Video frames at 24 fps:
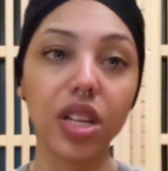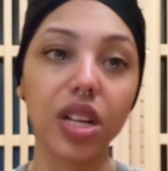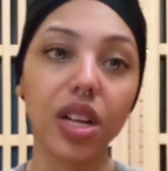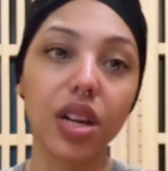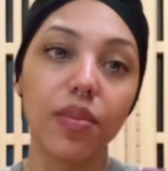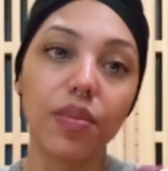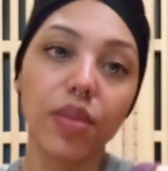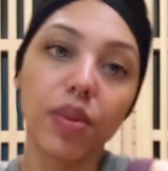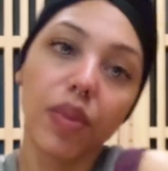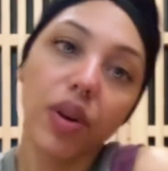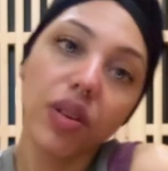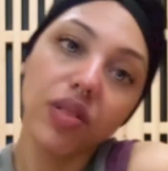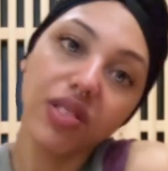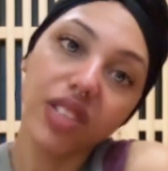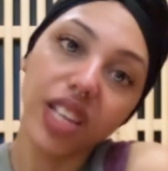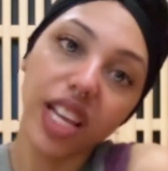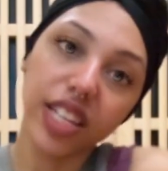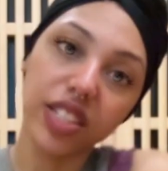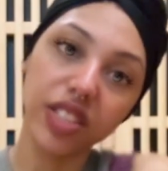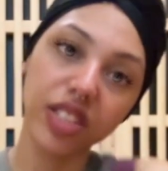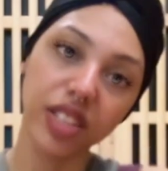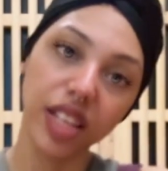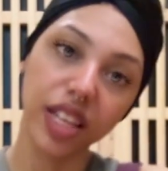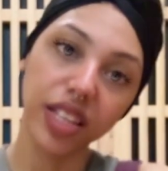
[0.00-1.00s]
But mostly I
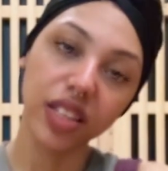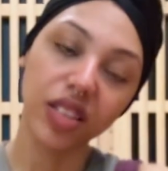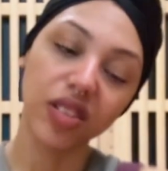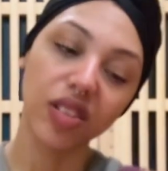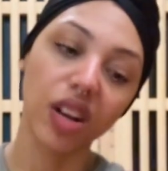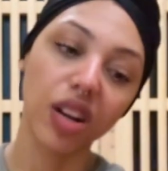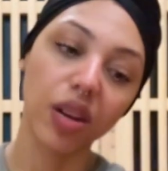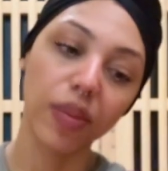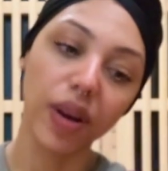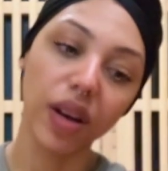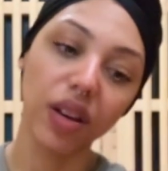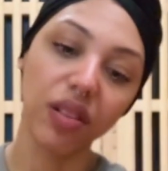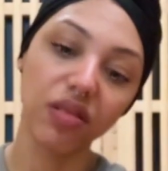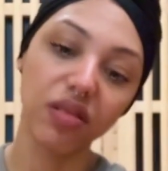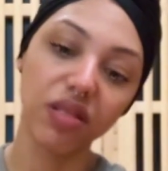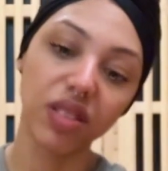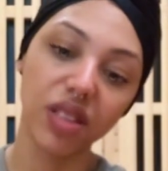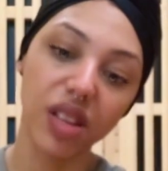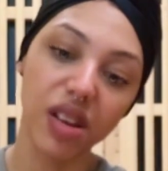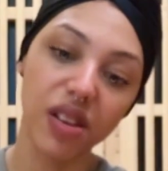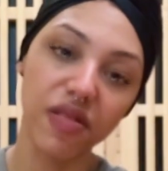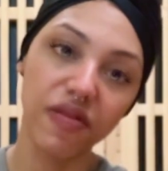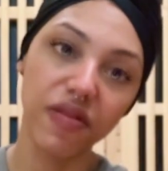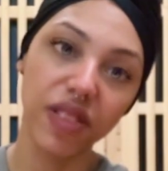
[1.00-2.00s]
just like to talk about
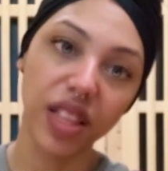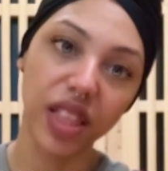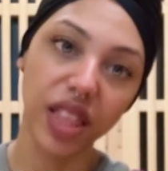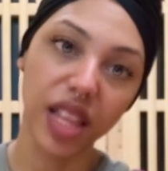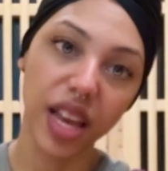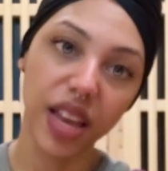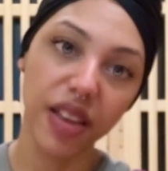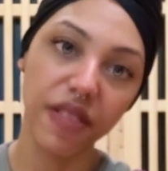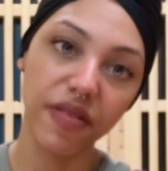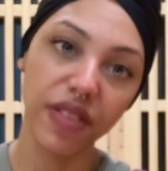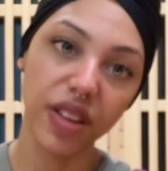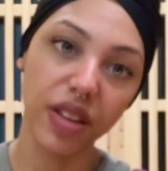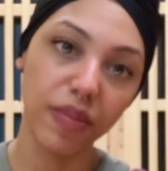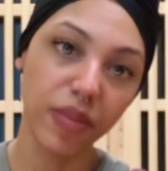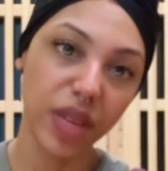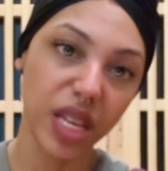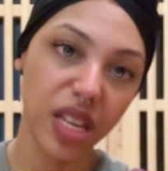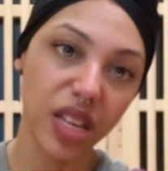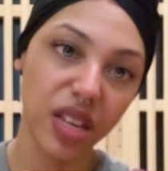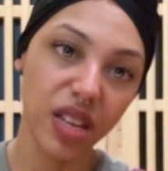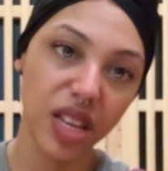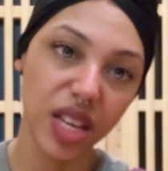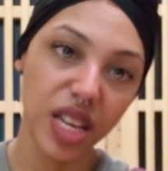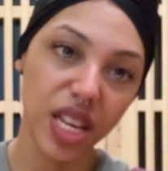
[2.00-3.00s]
stuff in life and me.
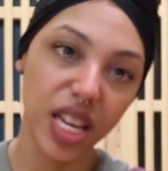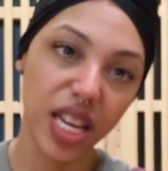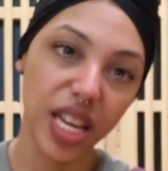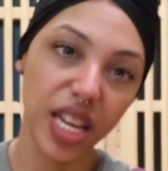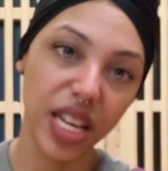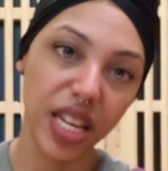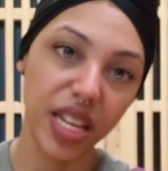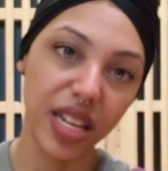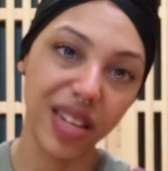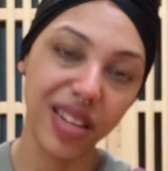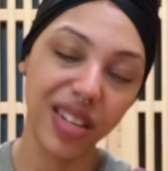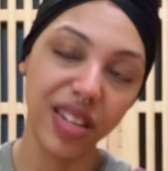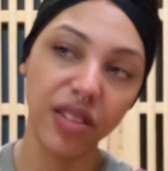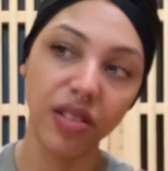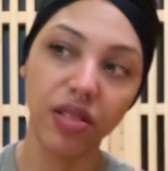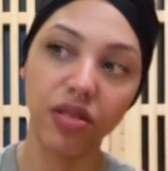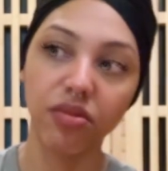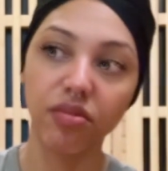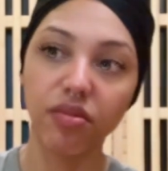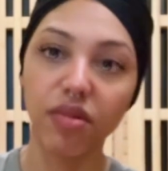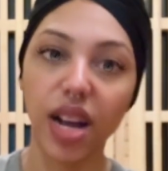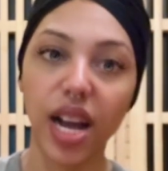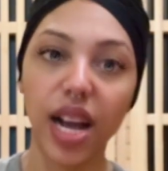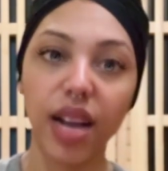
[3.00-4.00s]
And, you know,
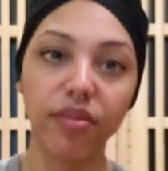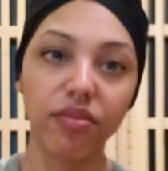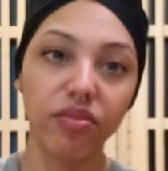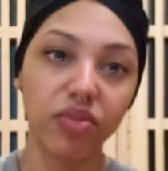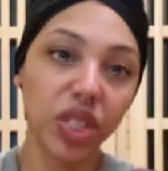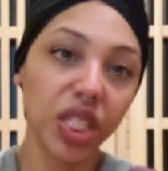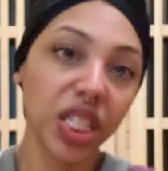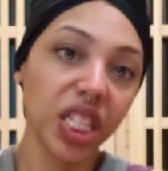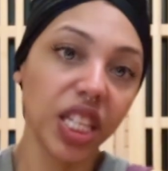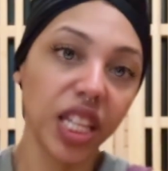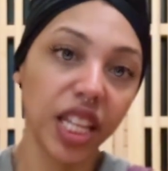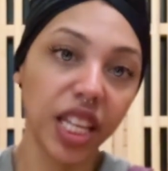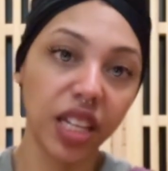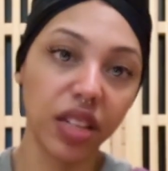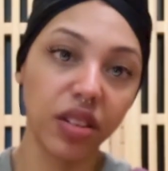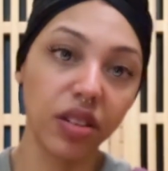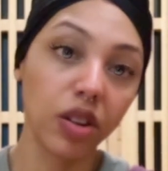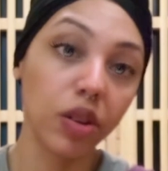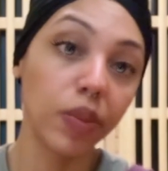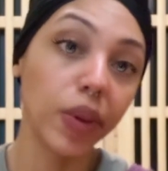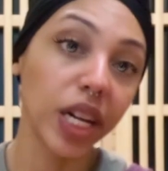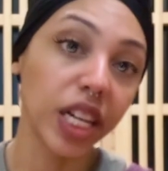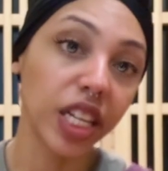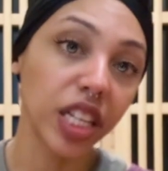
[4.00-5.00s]
I'm really like
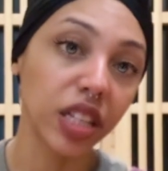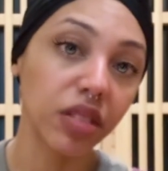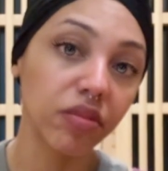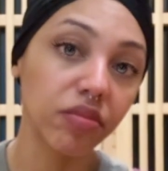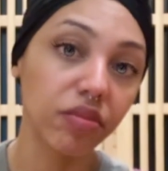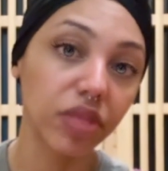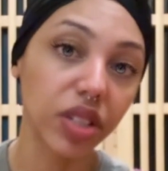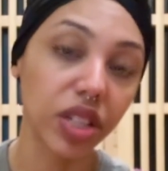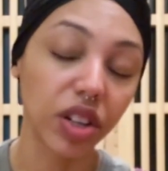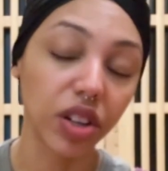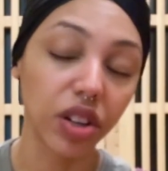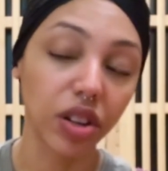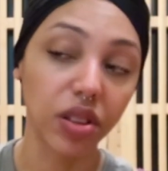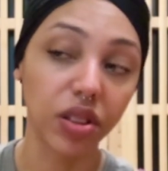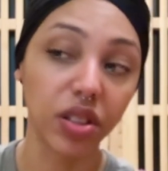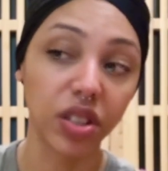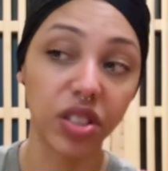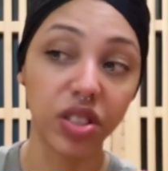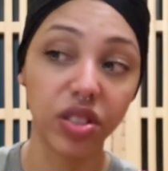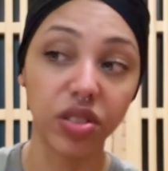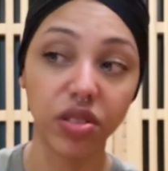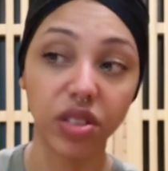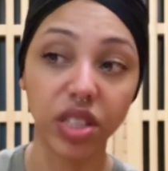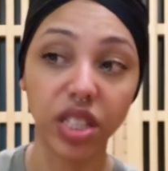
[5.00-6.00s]
nobody but a girl on a
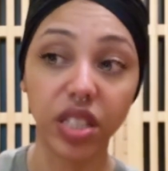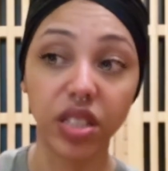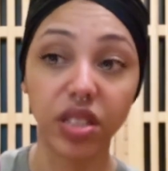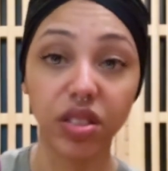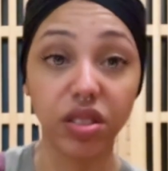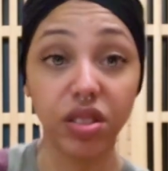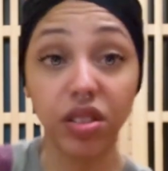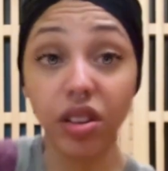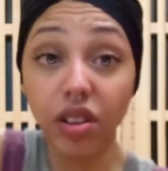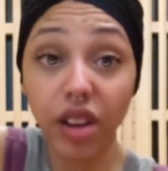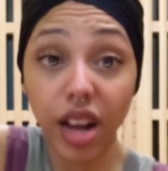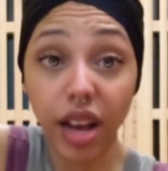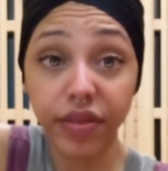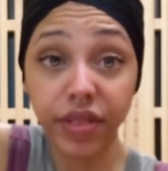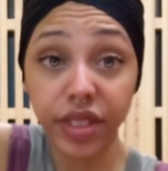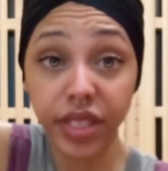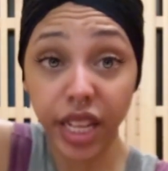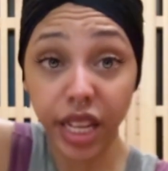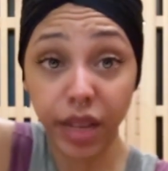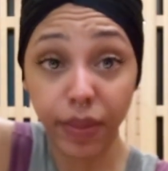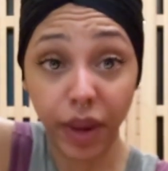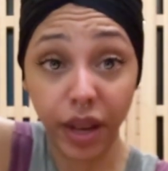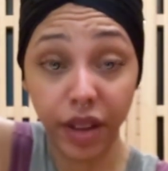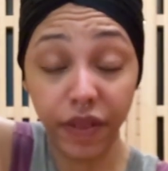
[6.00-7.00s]
screen. So you don't have to take
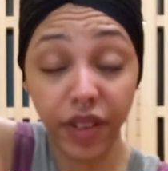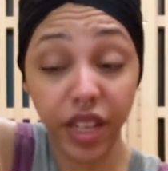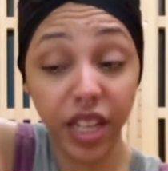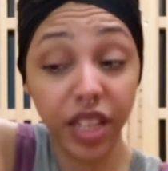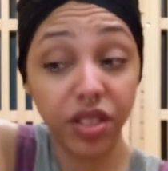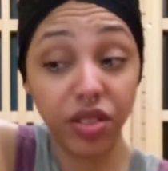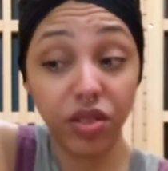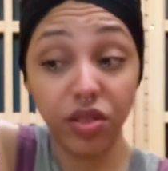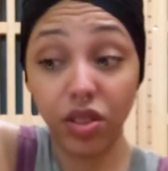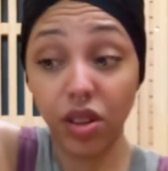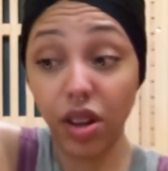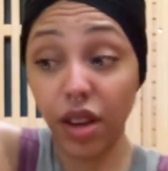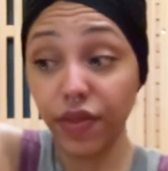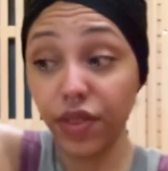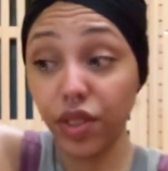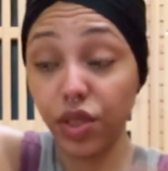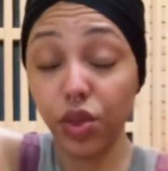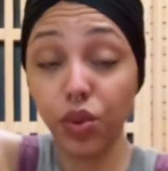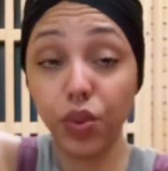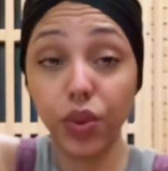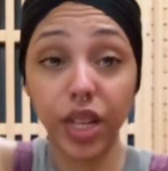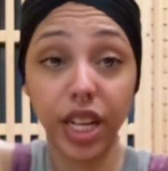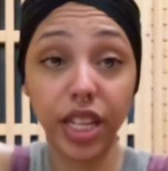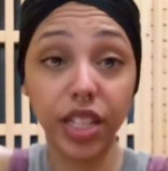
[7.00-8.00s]
my advice. You don't have to do
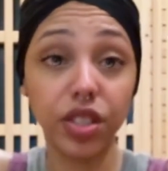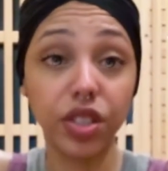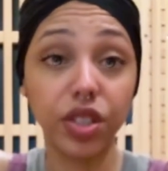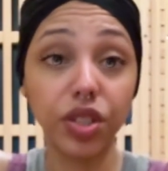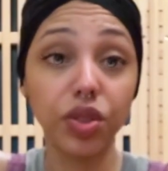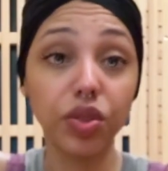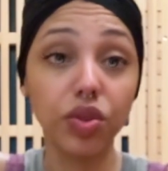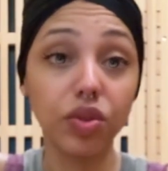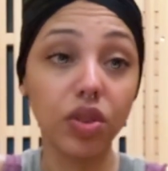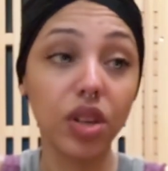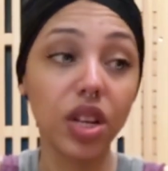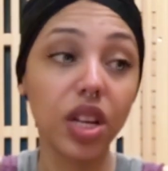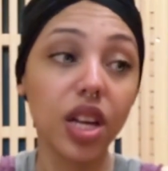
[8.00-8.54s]
what I do.